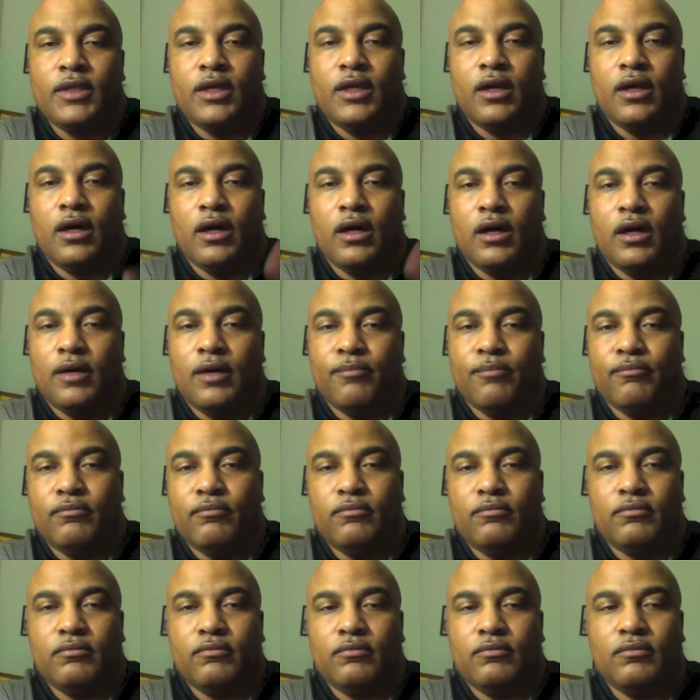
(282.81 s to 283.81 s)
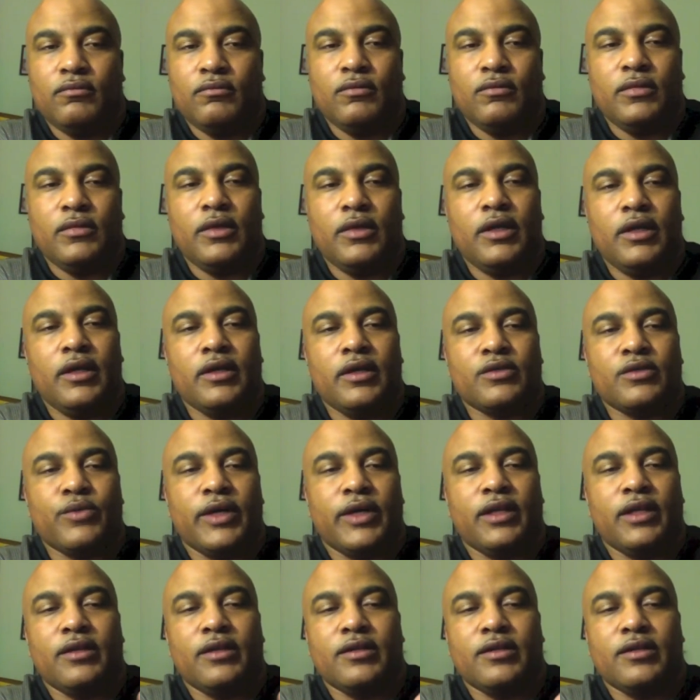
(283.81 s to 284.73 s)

As well,